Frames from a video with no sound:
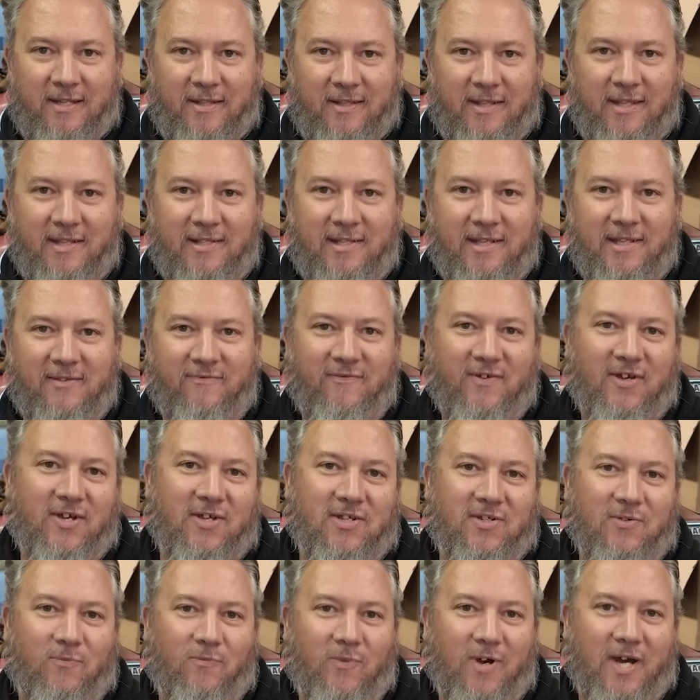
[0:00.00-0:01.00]
This is
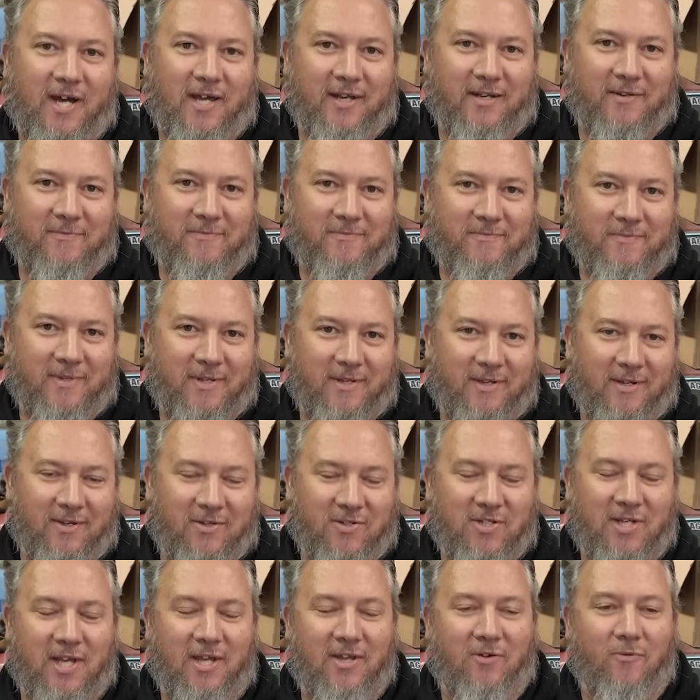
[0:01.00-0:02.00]
version 1.
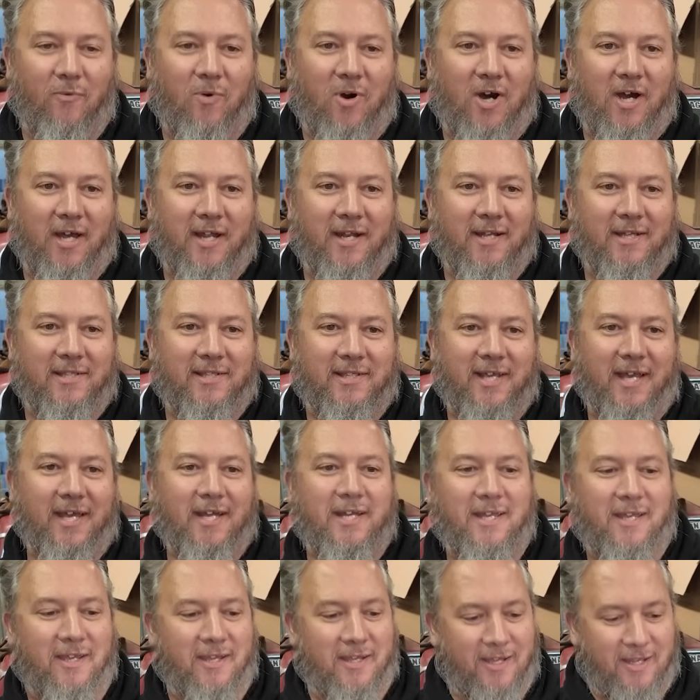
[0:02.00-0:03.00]
I'll show you why in a
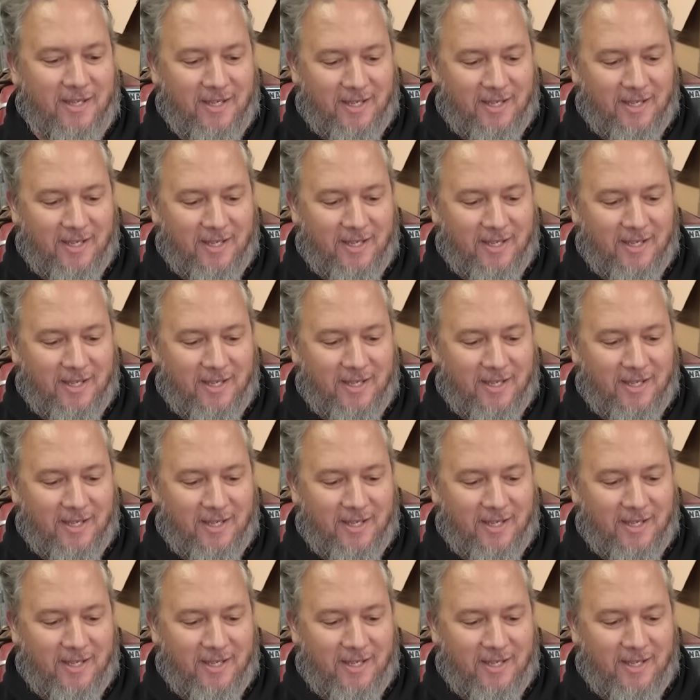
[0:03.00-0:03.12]
sec.